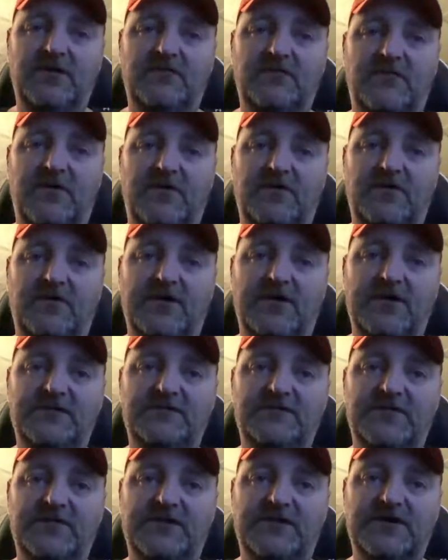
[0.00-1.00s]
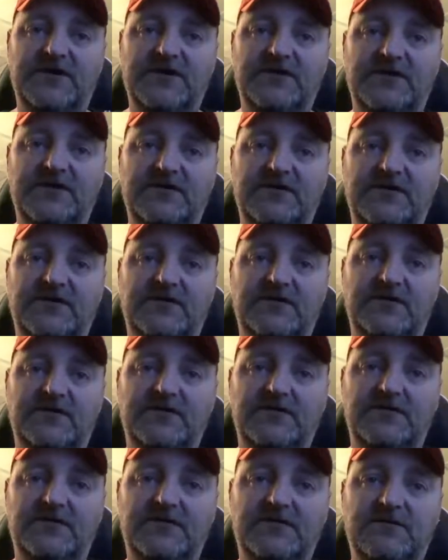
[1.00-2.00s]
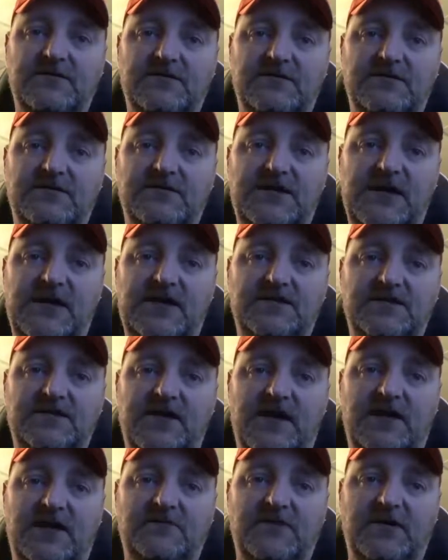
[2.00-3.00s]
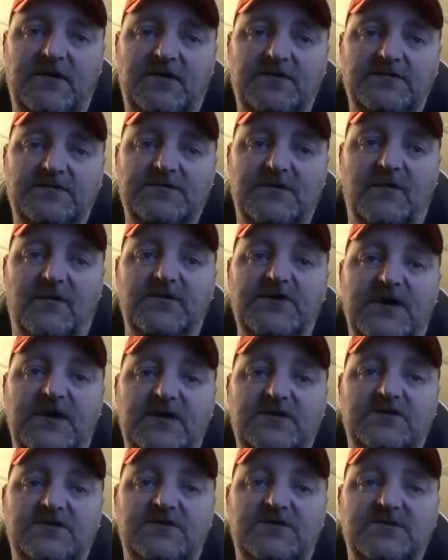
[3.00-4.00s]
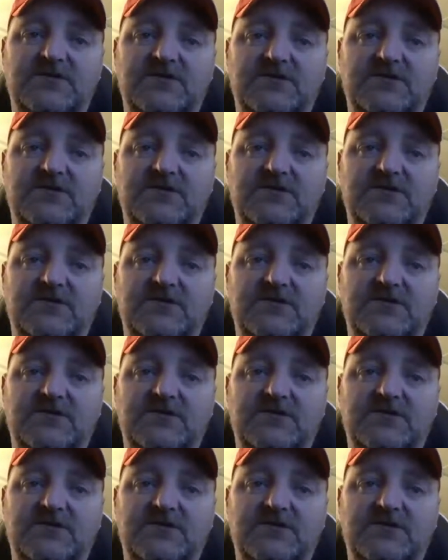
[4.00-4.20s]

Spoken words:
My uncle has a lot of cast cop cars. Oh, he does.